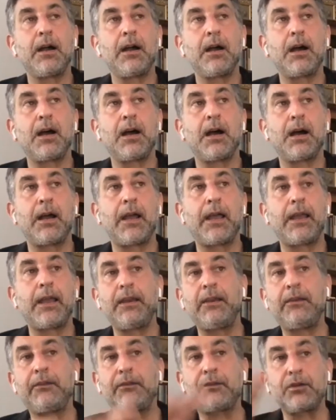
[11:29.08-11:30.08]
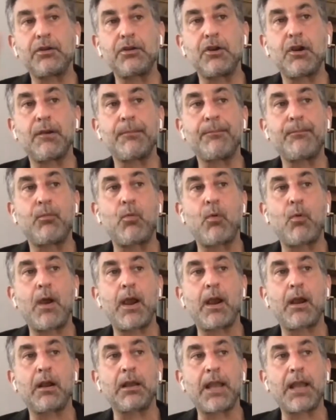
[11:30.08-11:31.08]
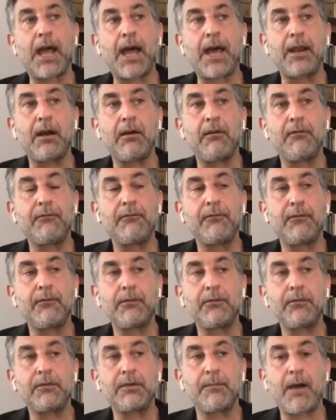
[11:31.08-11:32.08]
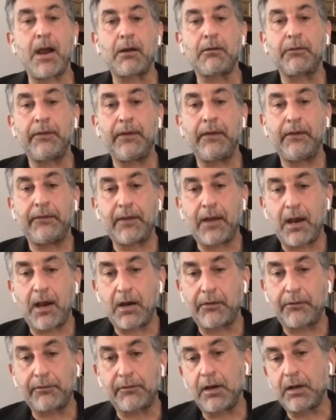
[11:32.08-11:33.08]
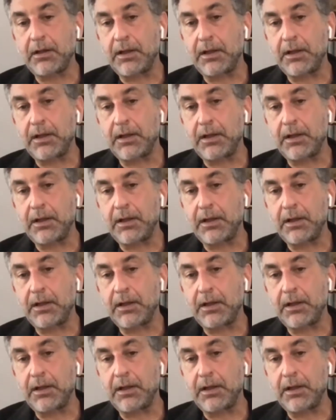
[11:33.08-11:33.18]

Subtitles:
and Eastern Europe, where a lot of democracies are struggling.